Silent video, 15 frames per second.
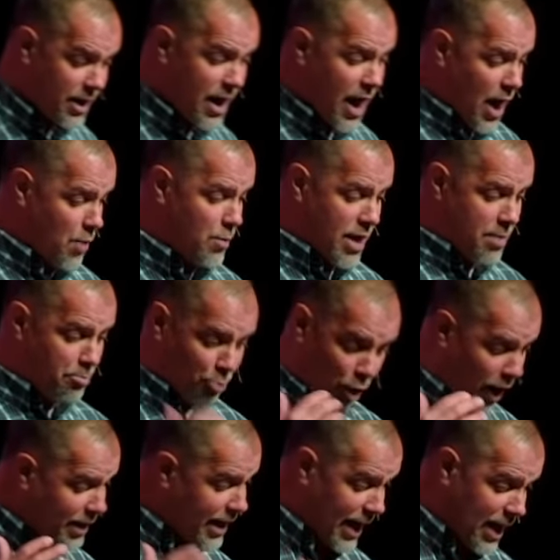and we
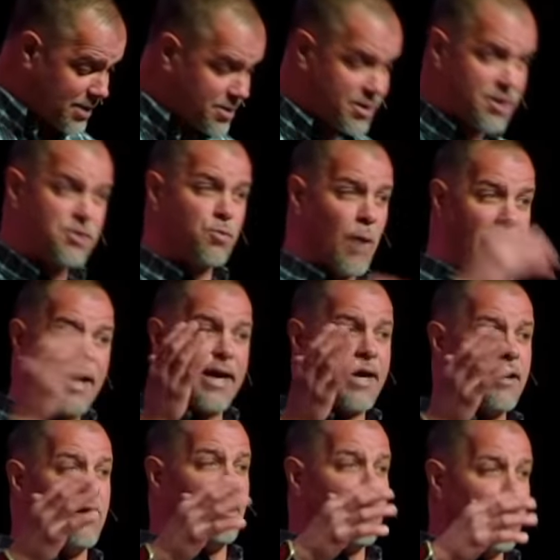broadcast this wedding
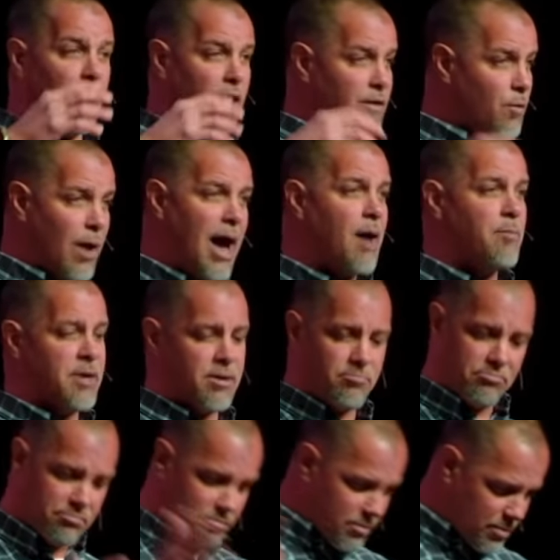on the web. And
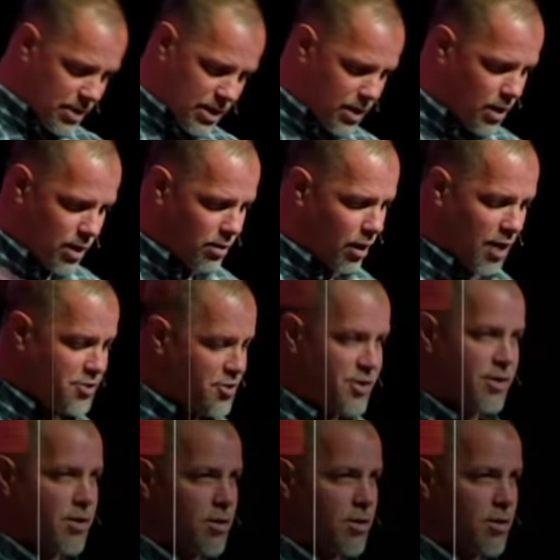100 or